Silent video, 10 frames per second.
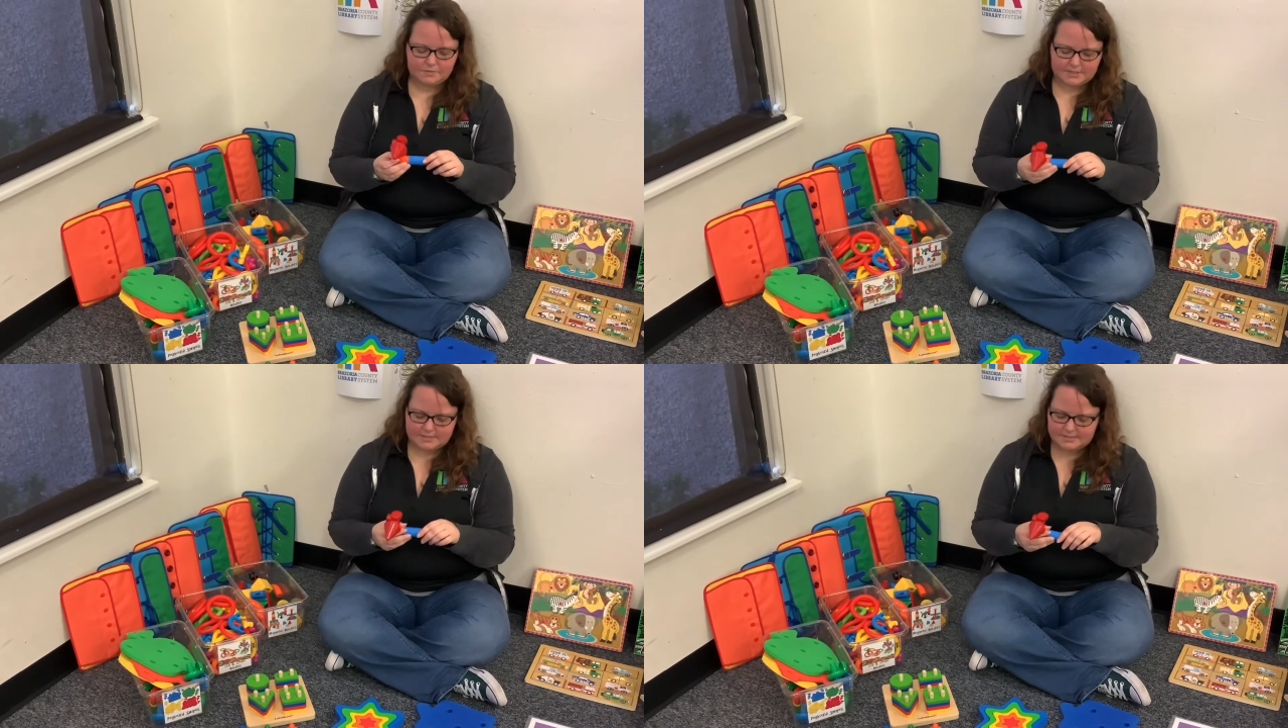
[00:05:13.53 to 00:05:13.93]

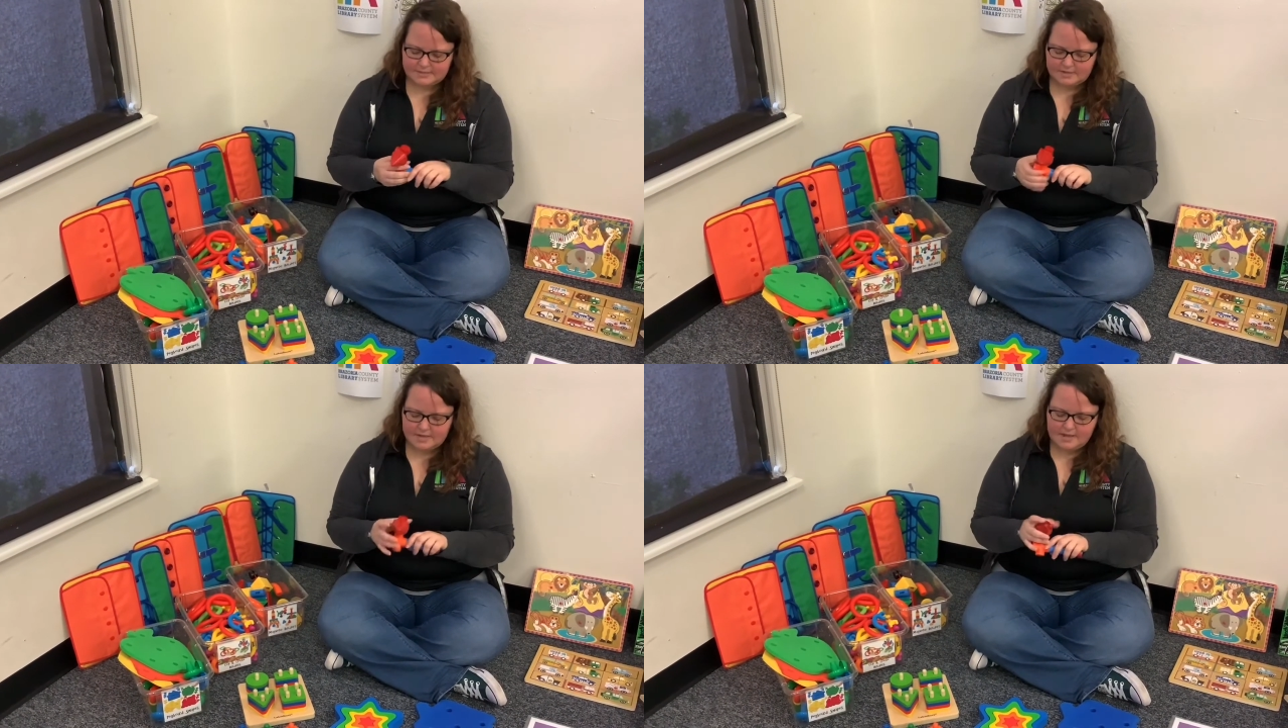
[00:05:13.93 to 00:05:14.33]
ones.
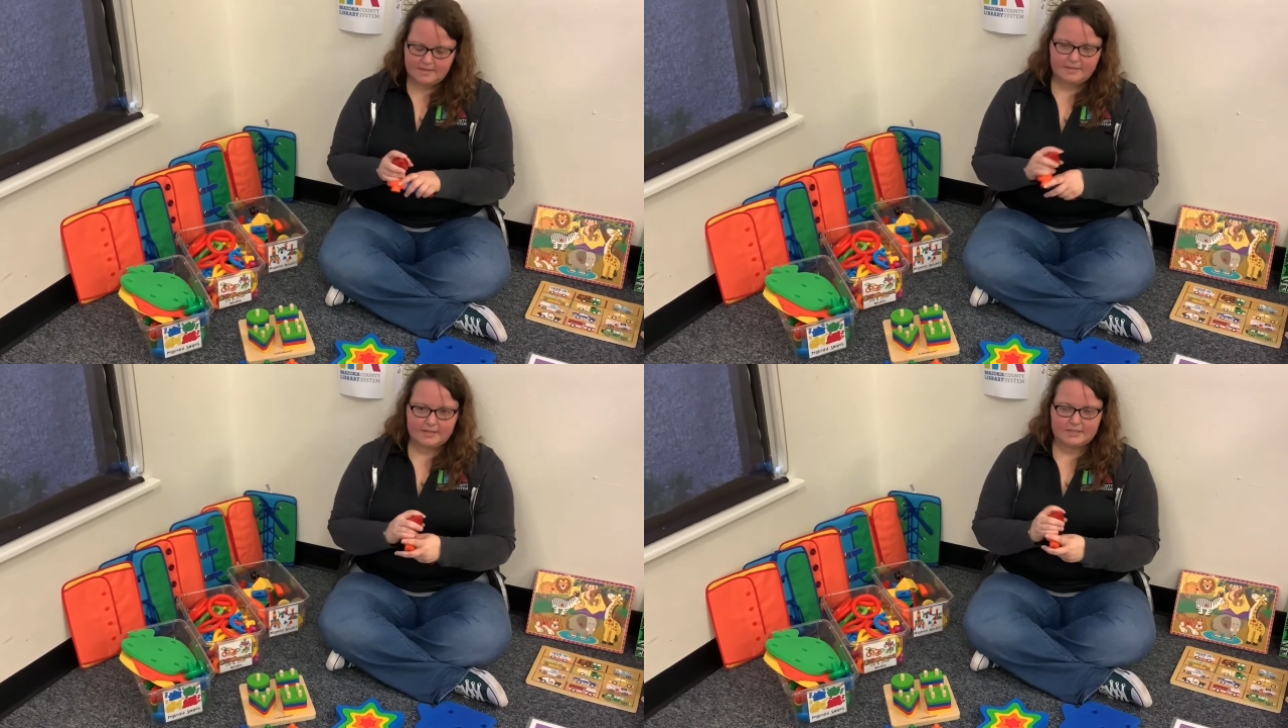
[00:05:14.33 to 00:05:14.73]

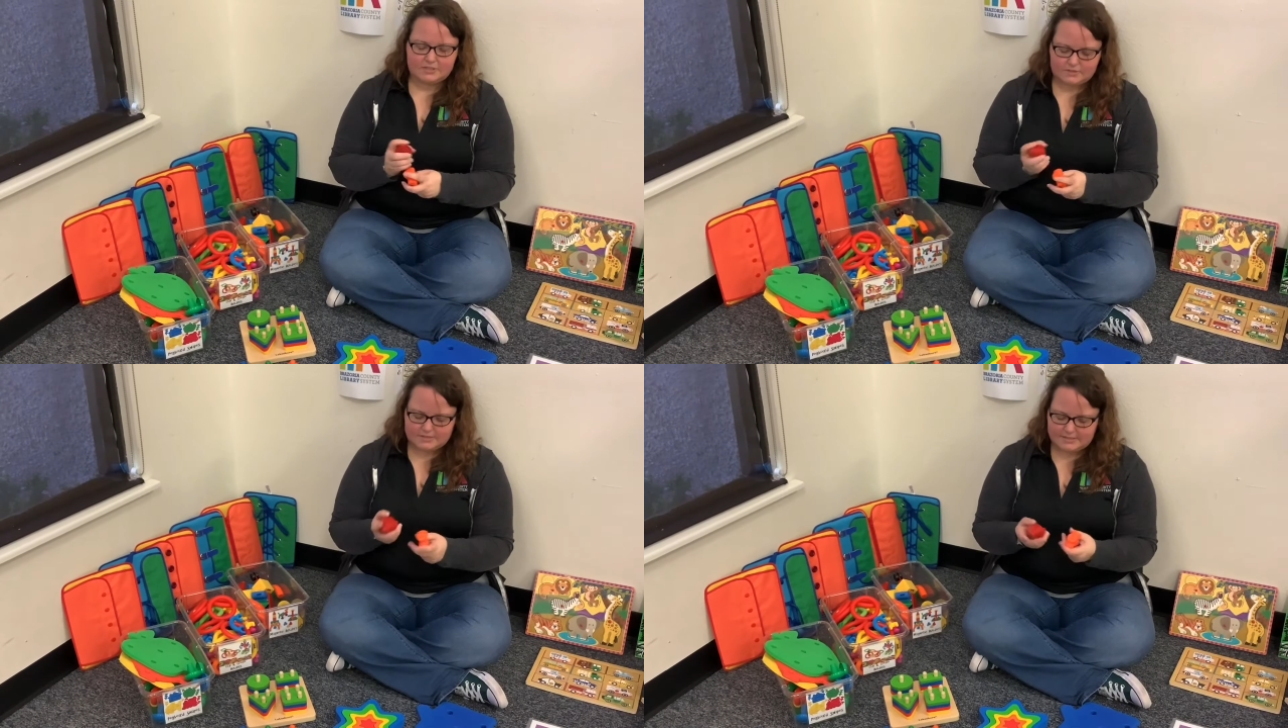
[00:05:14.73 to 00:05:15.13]
They can
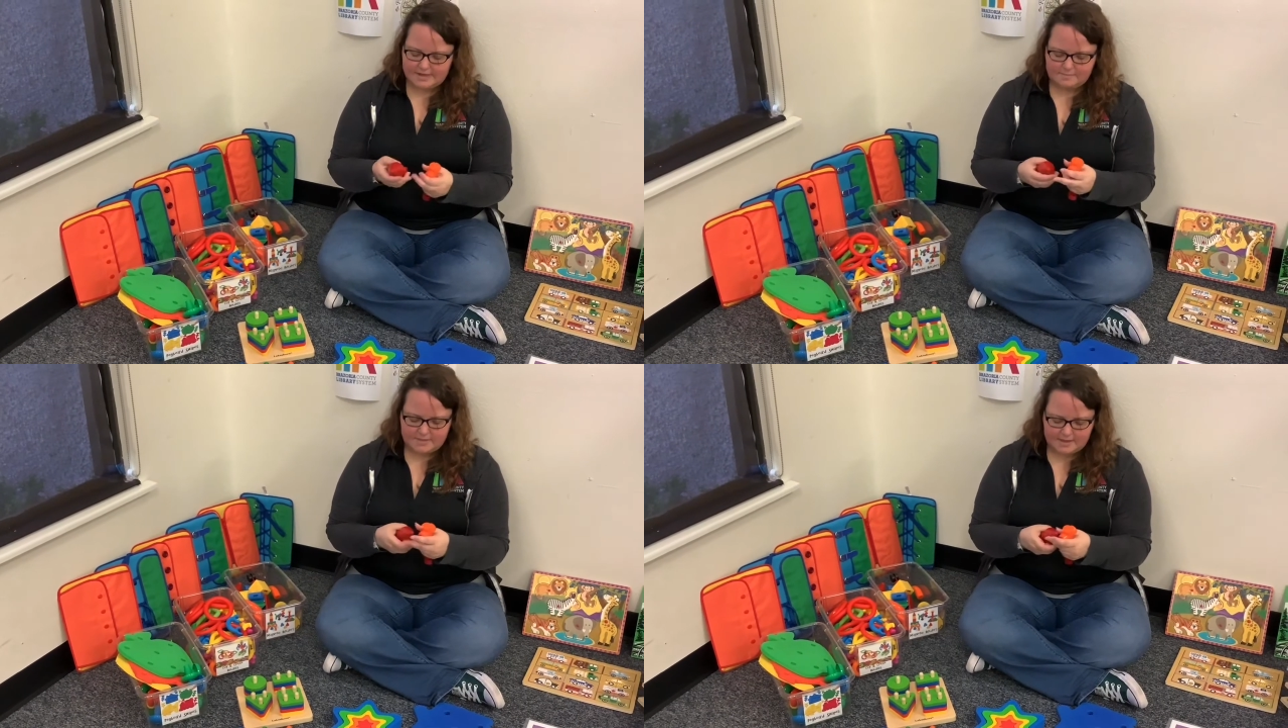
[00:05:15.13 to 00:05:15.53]
do the
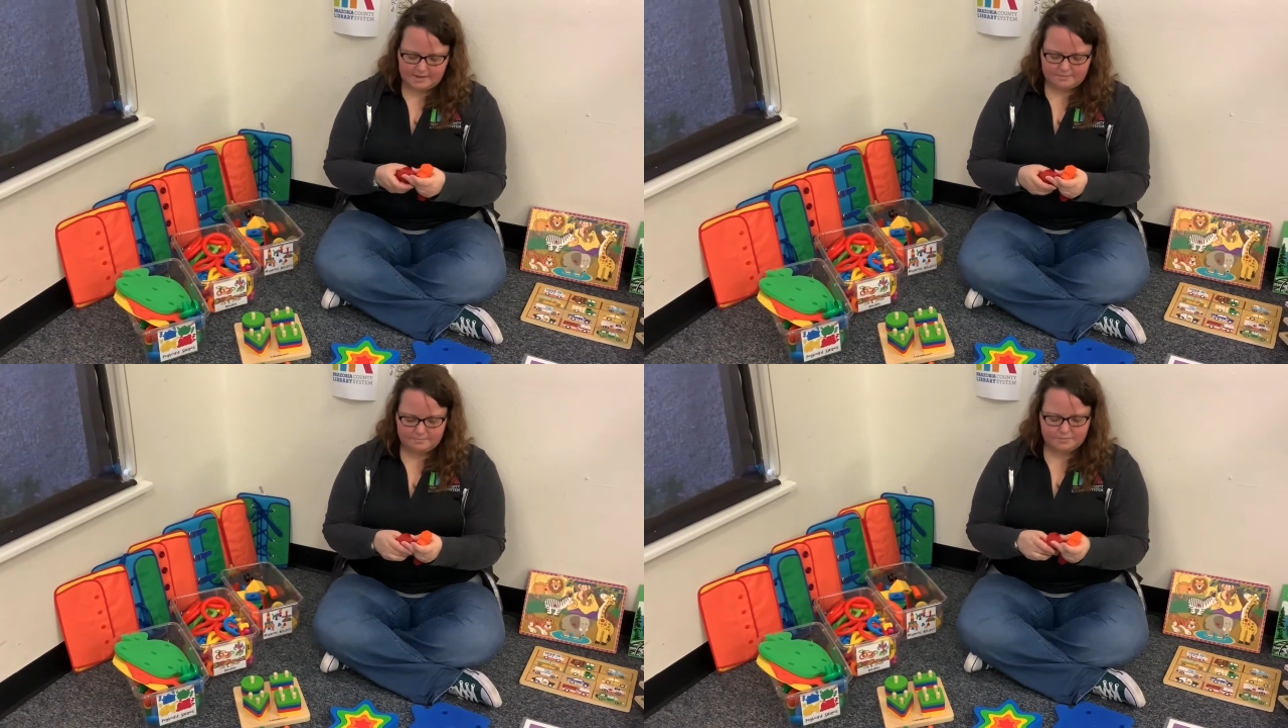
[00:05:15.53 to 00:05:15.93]
same thing.
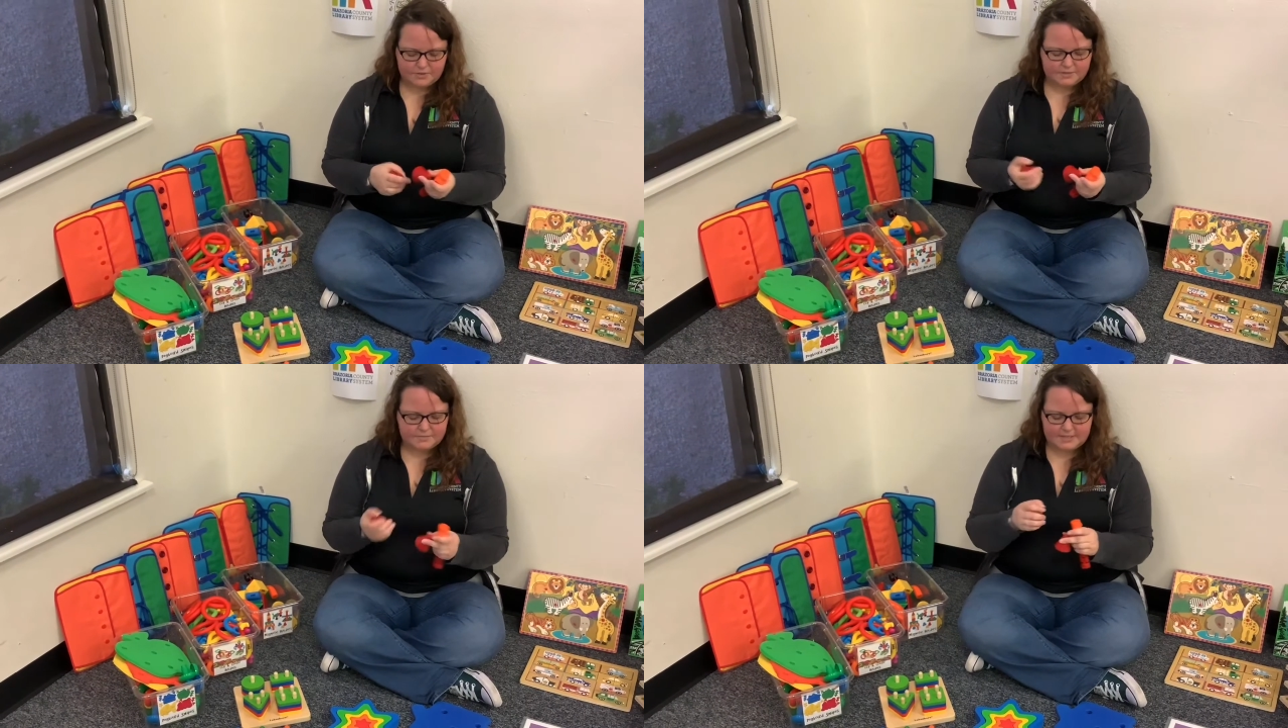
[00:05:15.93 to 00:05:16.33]
Put
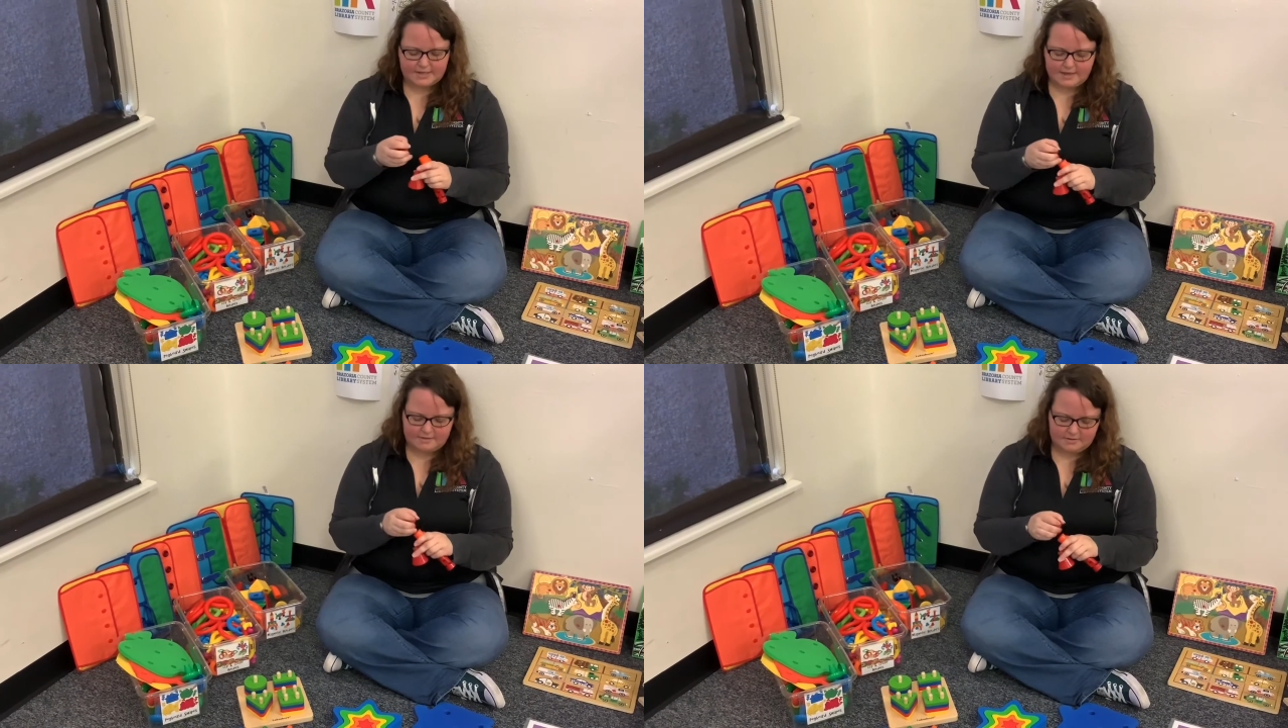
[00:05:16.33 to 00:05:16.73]
them
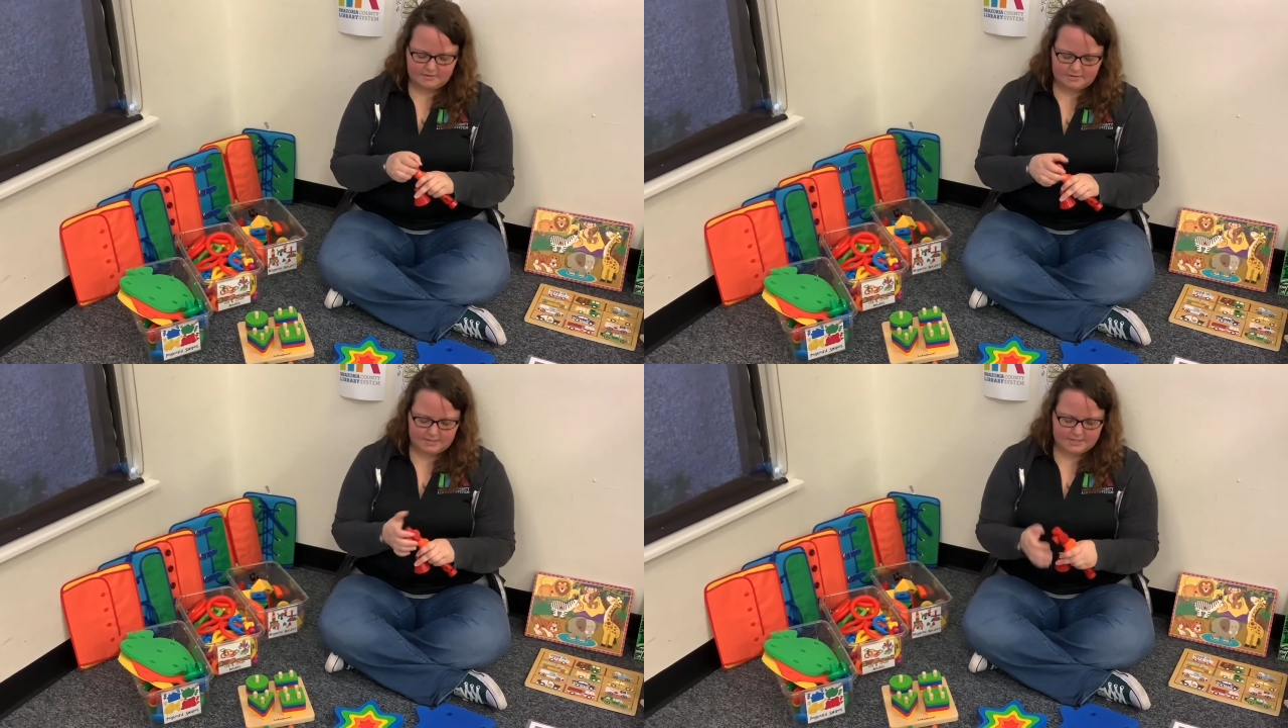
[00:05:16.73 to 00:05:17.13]
together
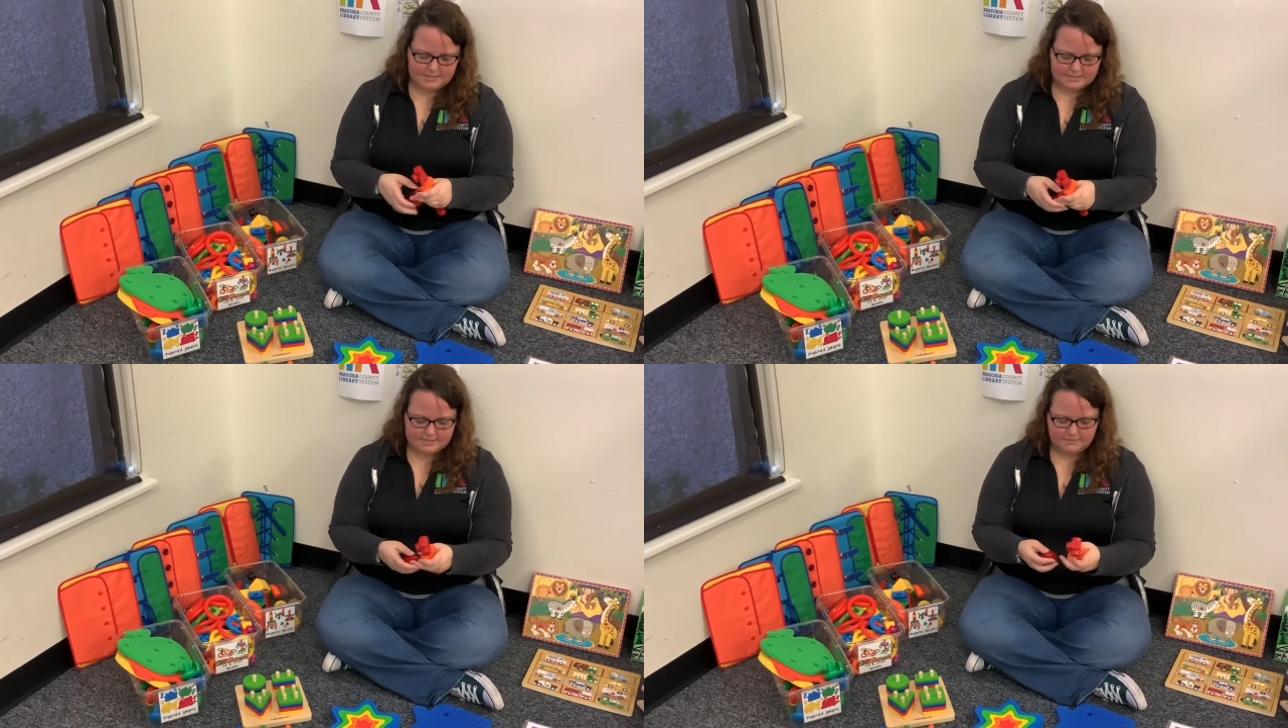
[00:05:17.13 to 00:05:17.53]
in
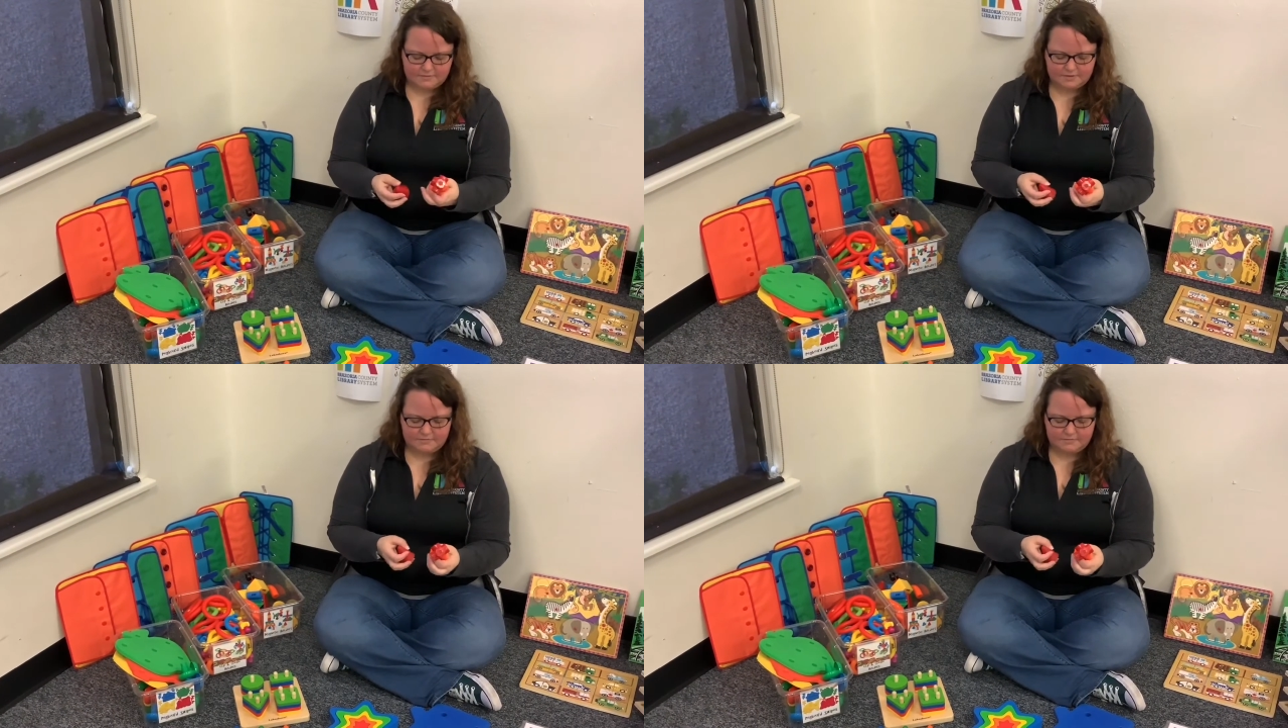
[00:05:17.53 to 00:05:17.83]
different